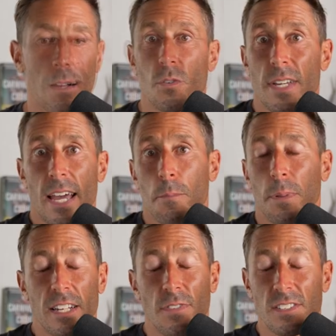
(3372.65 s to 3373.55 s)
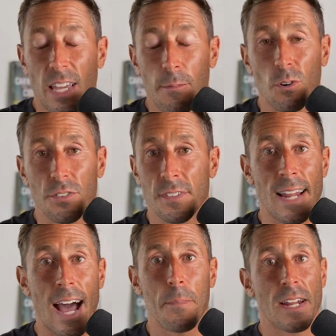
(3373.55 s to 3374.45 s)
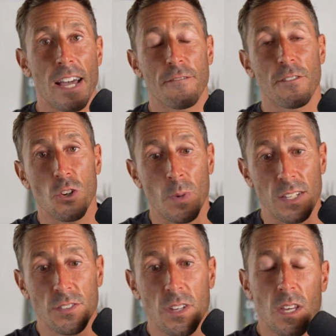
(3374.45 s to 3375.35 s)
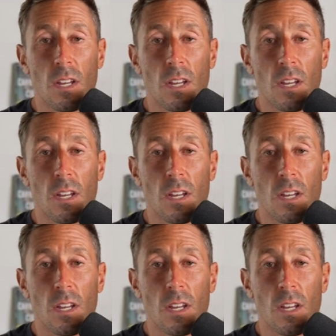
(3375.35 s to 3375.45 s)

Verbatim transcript: So again, plant defense chemicals not benign for humans.